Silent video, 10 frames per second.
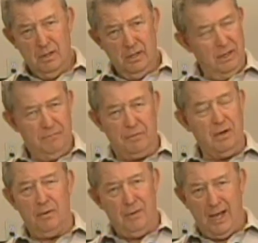If
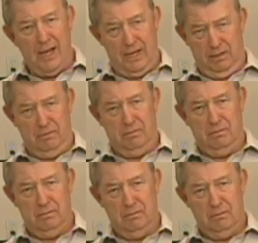they're right,
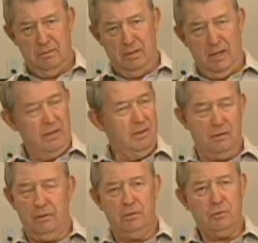and they're
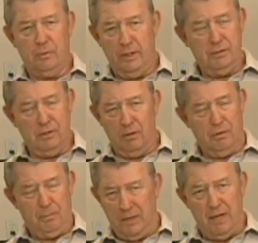going to squeeze all
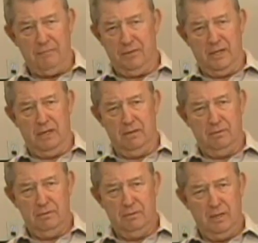the profit out of
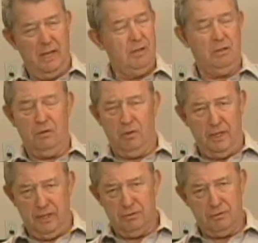it, and you go
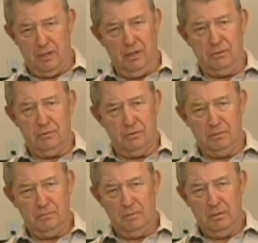ahead and sell to
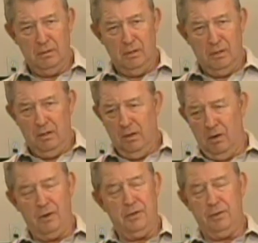them,
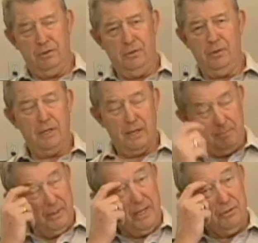all you're doing
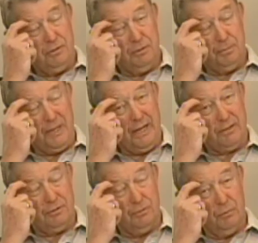at best is
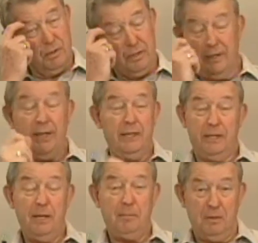practicing working. And
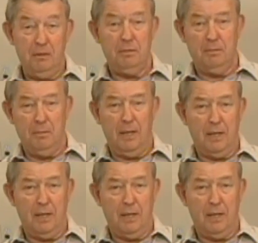keep this in mind.